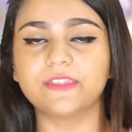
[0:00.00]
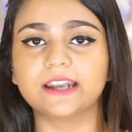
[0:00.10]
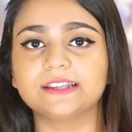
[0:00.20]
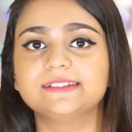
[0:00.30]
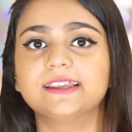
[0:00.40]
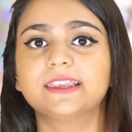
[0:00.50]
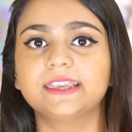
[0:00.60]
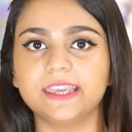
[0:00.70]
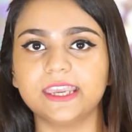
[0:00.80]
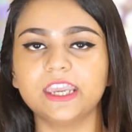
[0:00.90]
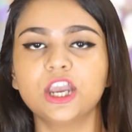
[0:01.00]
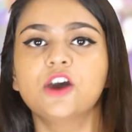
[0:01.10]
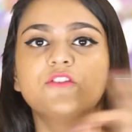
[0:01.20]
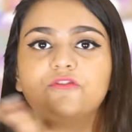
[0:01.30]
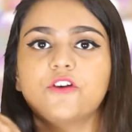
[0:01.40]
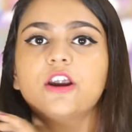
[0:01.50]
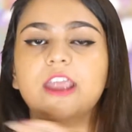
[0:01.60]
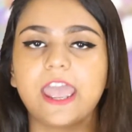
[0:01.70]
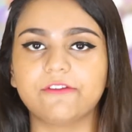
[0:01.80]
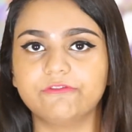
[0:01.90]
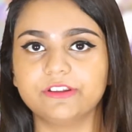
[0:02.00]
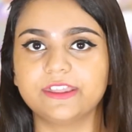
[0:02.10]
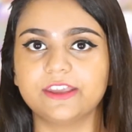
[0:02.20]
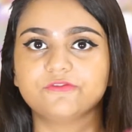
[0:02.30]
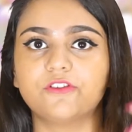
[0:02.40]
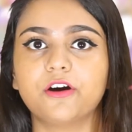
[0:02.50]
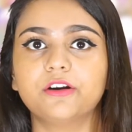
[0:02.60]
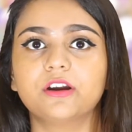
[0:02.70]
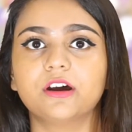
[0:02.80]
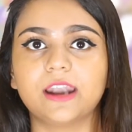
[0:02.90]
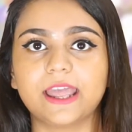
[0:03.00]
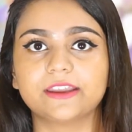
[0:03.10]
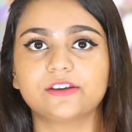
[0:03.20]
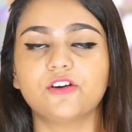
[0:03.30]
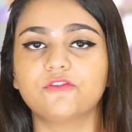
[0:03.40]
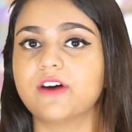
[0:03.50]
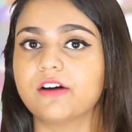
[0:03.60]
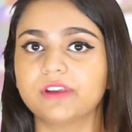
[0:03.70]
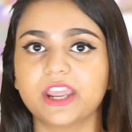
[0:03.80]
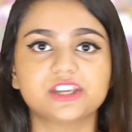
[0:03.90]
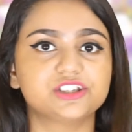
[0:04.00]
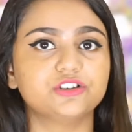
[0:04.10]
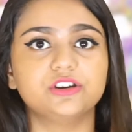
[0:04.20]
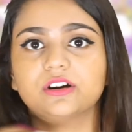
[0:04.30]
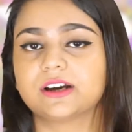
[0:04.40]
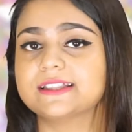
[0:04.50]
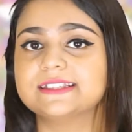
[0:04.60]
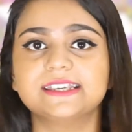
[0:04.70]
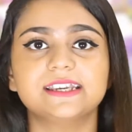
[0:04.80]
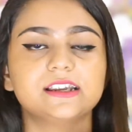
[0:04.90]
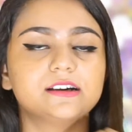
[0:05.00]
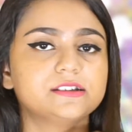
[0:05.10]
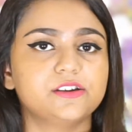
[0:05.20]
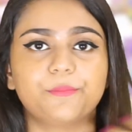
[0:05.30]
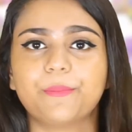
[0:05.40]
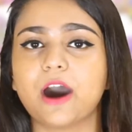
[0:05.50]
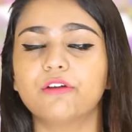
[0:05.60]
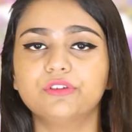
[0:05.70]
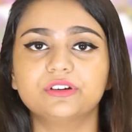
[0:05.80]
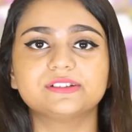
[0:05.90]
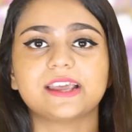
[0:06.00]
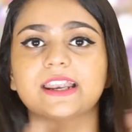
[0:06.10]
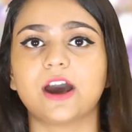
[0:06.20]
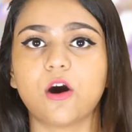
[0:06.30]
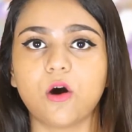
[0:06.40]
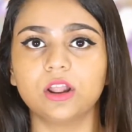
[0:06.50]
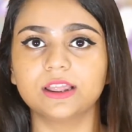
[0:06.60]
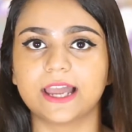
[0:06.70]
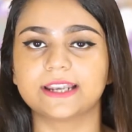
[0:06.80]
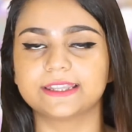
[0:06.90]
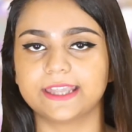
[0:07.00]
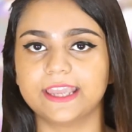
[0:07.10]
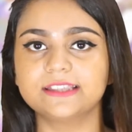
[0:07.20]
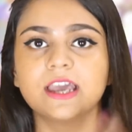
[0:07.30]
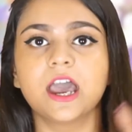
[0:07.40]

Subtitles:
That is the key for everything, for like your foundation, your concealer, your powders and all that thing.